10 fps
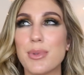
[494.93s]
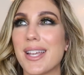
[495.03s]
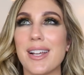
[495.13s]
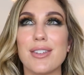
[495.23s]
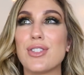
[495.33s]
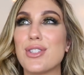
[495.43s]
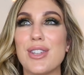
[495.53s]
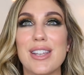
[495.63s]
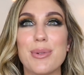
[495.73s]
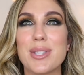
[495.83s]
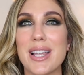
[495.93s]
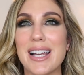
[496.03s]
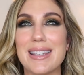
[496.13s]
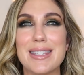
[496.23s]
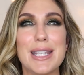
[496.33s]
It was like a it was like
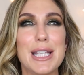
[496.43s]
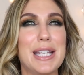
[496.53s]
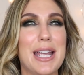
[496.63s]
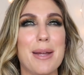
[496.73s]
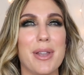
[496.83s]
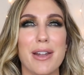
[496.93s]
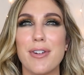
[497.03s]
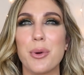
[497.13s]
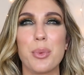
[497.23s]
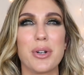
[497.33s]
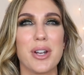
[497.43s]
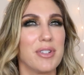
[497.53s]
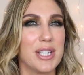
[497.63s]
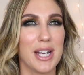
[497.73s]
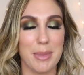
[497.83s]
a silly name that I felt weird
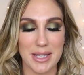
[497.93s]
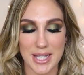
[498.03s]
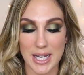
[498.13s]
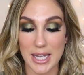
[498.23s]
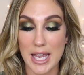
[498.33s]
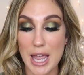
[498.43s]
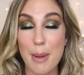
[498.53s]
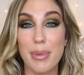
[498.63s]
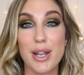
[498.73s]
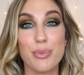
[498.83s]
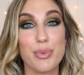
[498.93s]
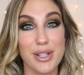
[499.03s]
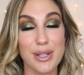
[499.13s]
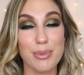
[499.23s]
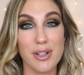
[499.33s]
every time I said it, but I
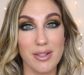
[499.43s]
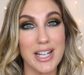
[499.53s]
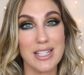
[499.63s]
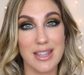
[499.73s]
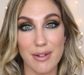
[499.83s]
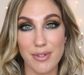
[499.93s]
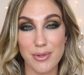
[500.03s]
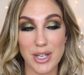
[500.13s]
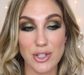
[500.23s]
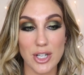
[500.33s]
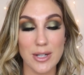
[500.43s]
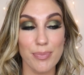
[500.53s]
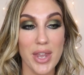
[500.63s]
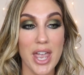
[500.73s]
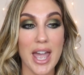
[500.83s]
really really liked that
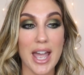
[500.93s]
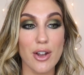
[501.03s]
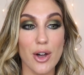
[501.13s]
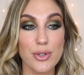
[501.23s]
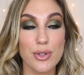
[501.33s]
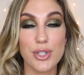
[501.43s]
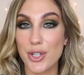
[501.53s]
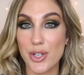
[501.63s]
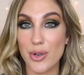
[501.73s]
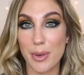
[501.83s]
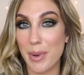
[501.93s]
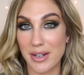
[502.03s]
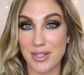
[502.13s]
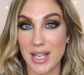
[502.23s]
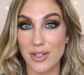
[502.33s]
foundation, and also the Dior
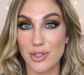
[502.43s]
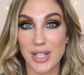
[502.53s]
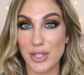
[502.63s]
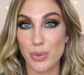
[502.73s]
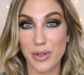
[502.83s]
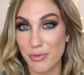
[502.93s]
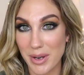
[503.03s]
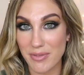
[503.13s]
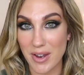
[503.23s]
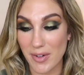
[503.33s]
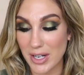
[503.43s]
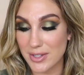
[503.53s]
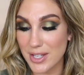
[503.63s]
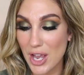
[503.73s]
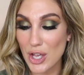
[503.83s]
Backstage. That's one of my
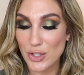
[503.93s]
favorites.